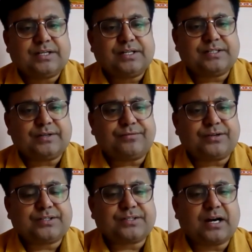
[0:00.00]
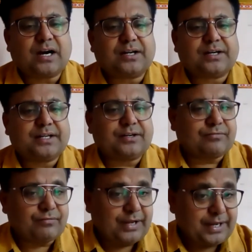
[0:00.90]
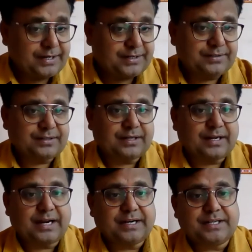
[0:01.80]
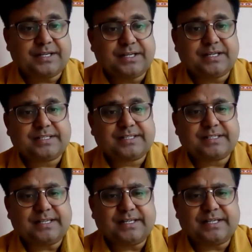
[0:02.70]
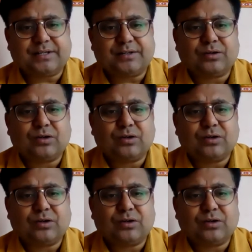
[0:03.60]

his efforts are in vain and he is silly